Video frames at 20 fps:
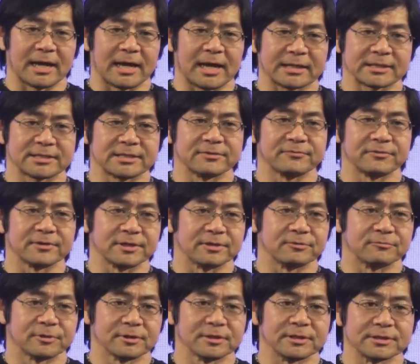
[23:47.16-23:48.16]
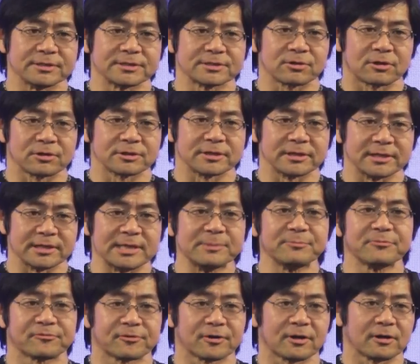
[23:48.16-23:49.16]
activity really start to
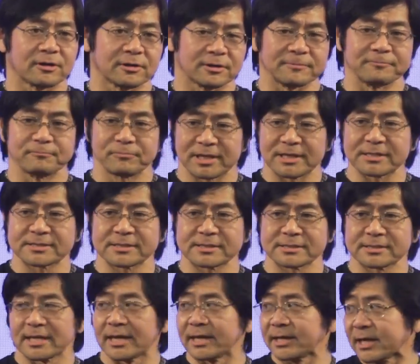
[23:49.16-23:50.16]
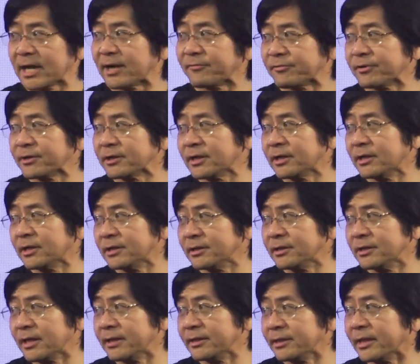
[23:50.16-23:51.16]
leapfrog in places like Africa
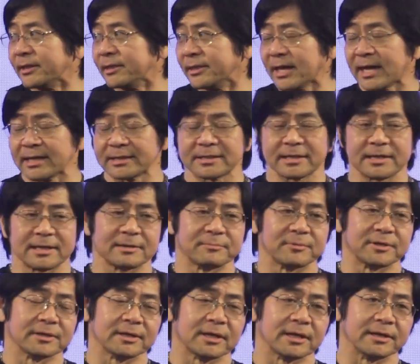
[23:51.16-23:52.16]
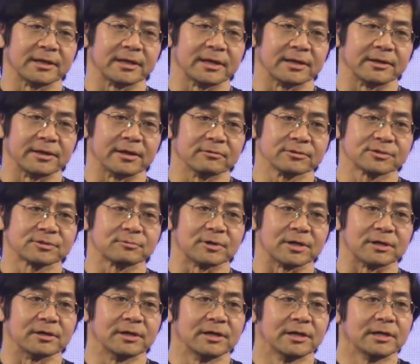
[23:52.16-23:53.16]
and LATAM and
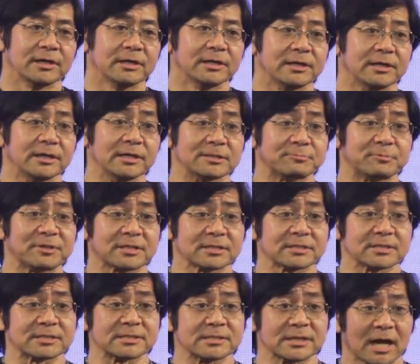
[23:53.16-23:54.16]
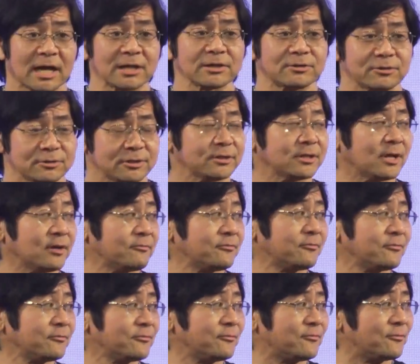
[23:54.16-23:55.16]
elsewhere is because it's not good enough
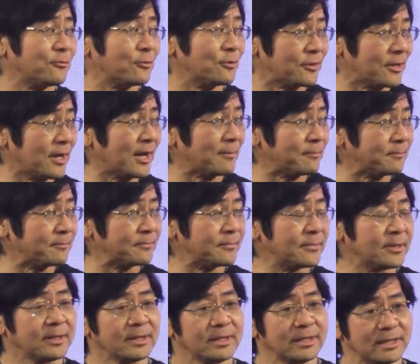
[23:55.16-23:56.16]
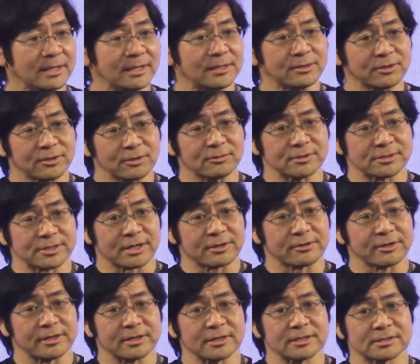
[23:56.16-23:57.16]
for them in those
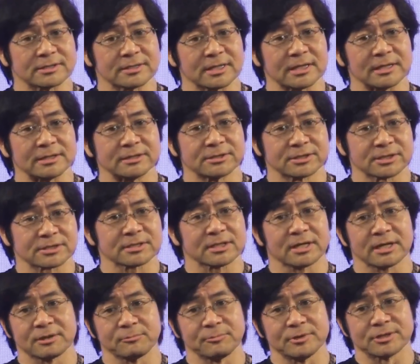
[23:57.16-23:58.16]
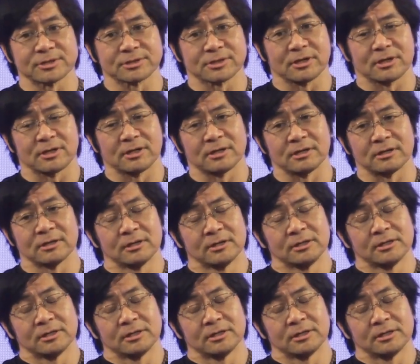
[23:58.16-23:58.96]
areas. And just like we saw,